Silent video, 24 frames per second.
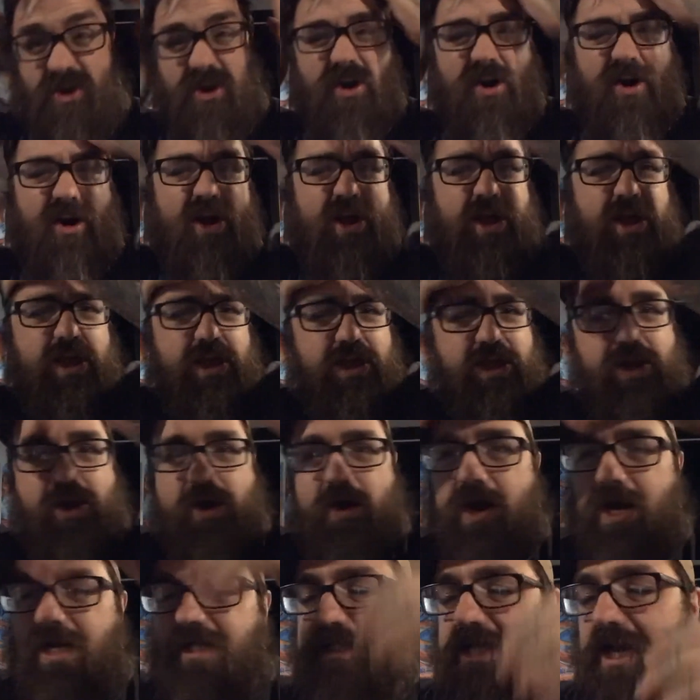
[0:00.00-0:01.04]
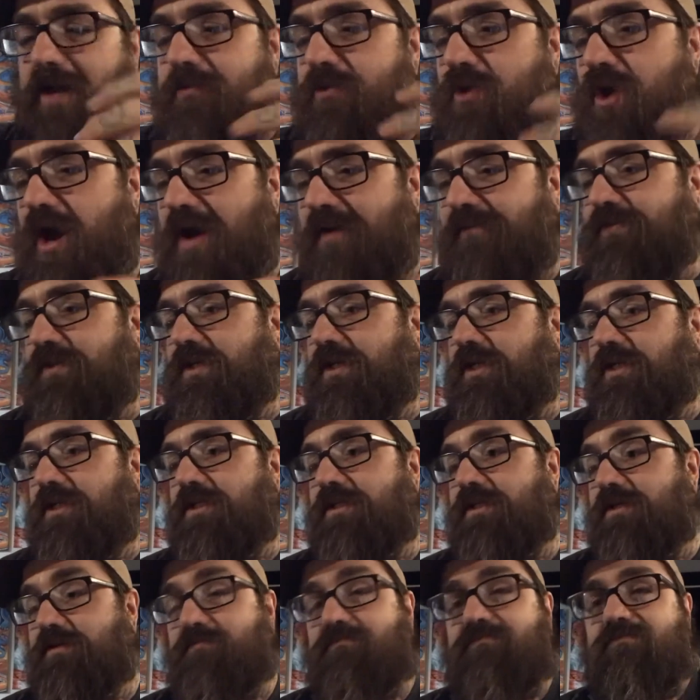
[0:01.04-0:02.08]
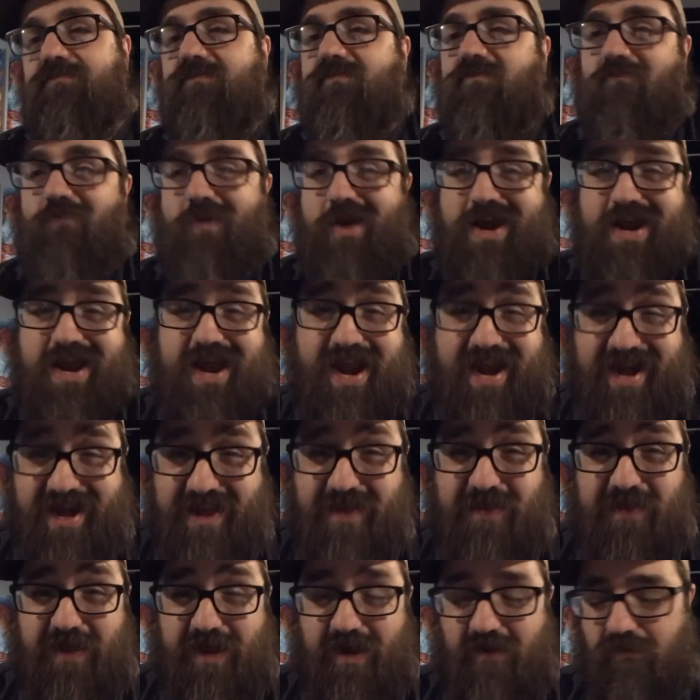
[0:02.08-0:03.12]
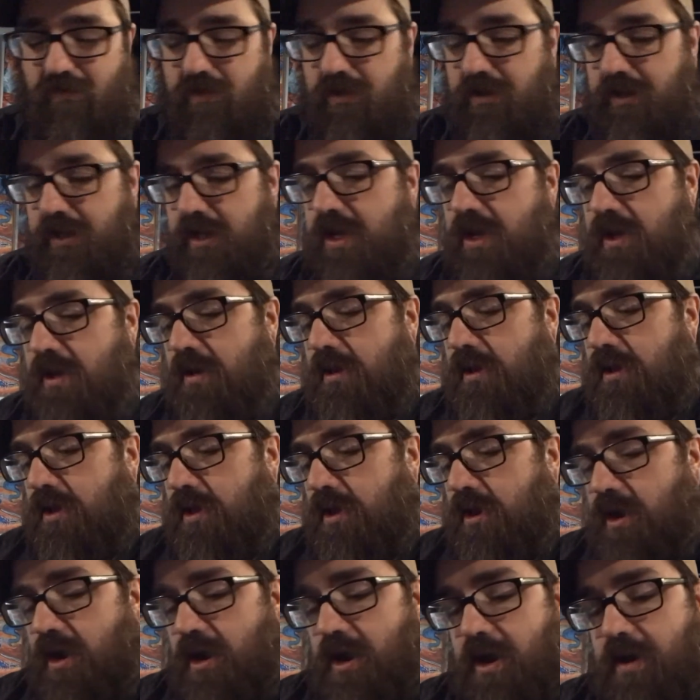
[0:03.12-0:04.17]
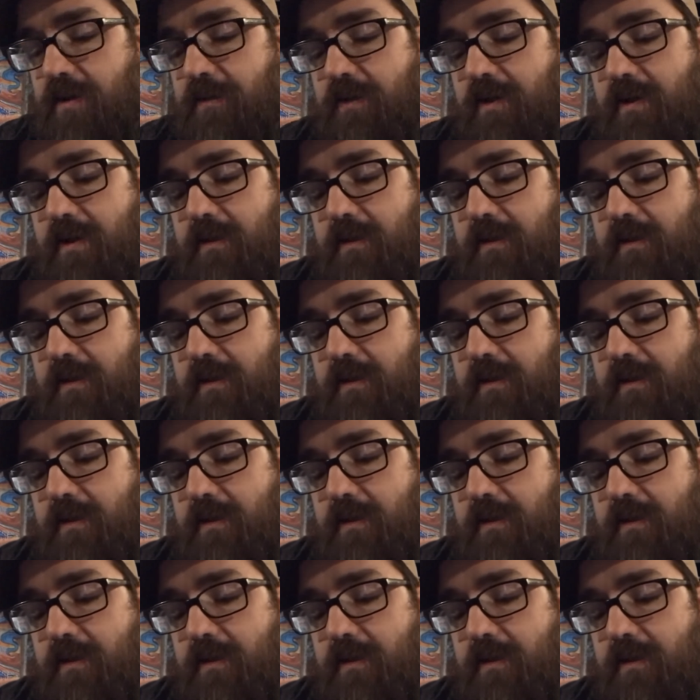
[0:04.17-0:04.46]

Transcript: or, you know, anytime you have to, to rate anything really, uh,